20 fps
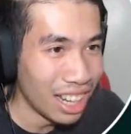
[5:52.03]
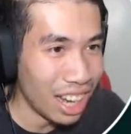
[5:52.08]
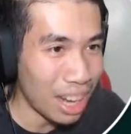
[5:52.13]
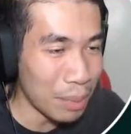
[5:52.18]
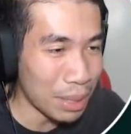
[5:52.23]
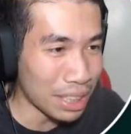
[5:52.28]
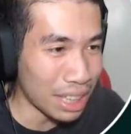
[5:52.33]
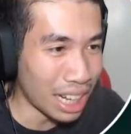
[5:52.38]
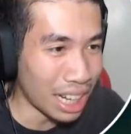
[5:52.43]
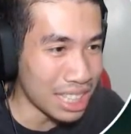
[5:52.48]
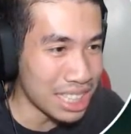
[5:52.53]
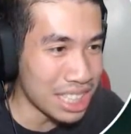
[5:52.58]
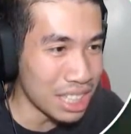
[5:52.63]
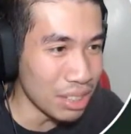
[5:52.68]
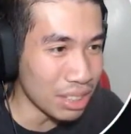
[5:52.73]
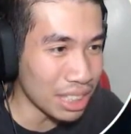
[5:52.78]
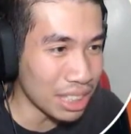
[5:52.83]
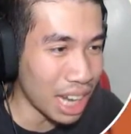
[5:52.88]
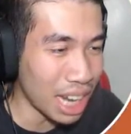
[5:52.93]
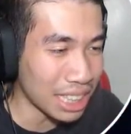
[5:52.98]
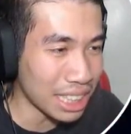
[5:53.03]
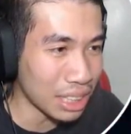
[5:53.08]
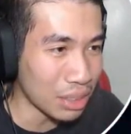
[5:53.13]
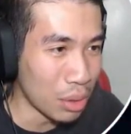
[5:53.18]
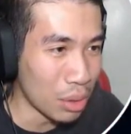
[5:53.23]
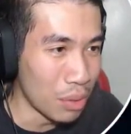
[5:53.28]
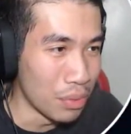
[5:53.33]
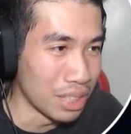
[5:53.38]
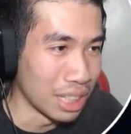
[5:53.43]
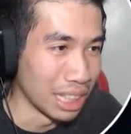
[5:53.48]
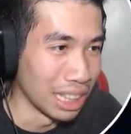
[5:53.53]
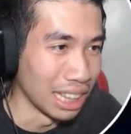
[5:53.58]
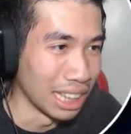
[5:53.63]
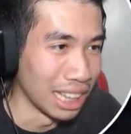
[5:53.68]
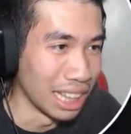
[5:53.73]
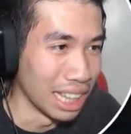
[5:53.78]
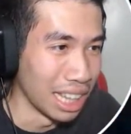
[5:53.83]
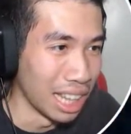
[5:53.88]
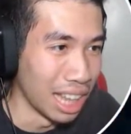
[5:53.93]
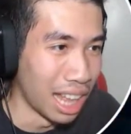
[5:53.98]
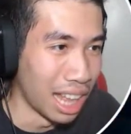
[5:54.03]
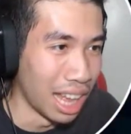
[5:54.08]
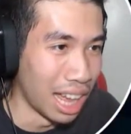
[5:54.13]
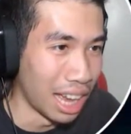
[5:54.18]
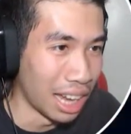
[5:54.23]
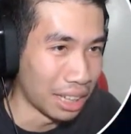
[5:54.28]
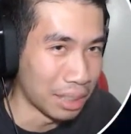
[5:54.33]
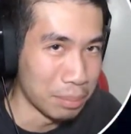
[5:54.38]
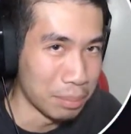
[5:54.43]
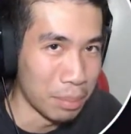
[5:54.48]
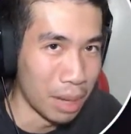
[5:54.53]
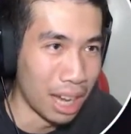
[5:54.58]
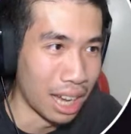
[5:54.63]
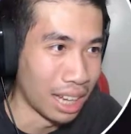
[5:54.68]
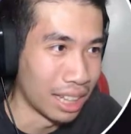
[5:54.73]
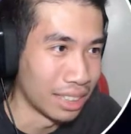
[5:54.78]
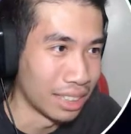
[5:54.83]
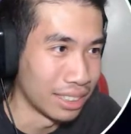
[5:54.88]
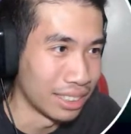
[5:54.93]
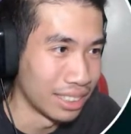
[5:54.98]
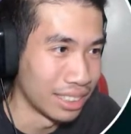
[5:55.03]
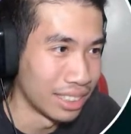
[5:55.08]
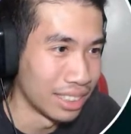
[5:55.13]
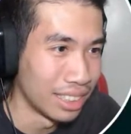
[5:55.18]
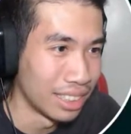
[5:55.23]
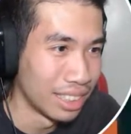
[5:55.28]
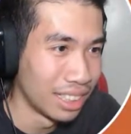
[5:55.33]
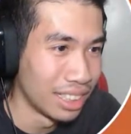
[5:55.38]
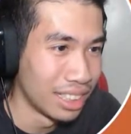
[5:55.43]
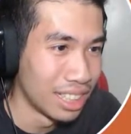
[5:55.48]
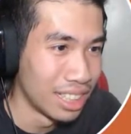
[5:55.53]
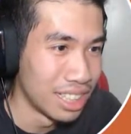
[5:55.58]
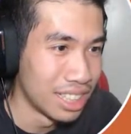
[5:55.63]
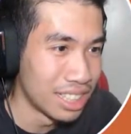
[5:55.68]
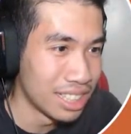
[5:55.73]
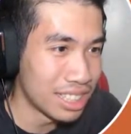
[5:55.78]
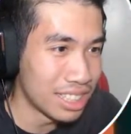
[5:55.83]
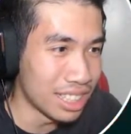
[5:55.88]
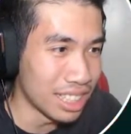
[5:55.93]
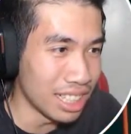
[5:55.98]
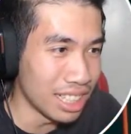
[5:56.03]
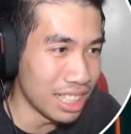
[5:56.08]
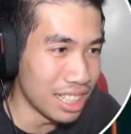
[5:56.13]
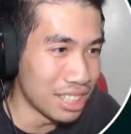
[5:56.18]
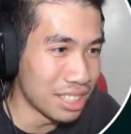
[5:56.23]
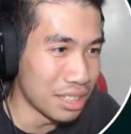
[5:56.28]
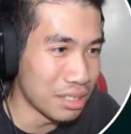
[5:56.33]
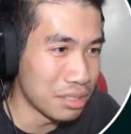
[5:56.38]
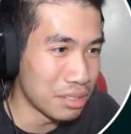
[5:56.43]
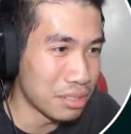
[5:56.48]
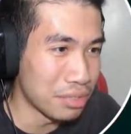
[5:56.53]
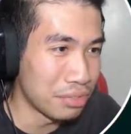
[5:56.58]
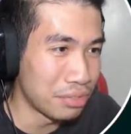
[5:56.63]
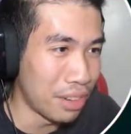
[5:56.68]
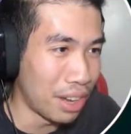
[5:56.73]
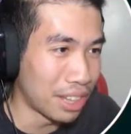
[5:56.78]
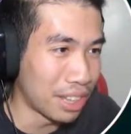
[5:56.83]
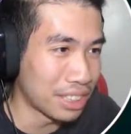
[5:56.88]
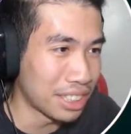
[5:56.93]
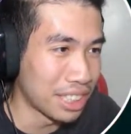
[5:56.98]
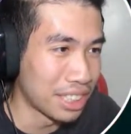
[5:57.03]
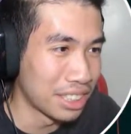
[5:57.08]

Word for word: I'm like, I still can't get over the lag, man. Jesus fucking